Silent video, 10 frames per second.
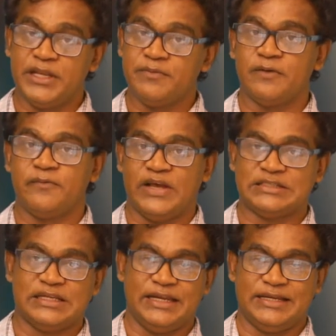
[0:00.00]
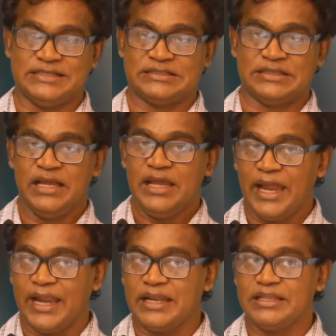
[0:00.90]
minimum facilities
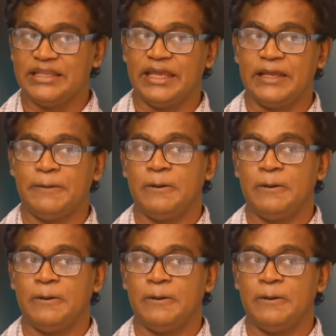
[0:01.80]
and they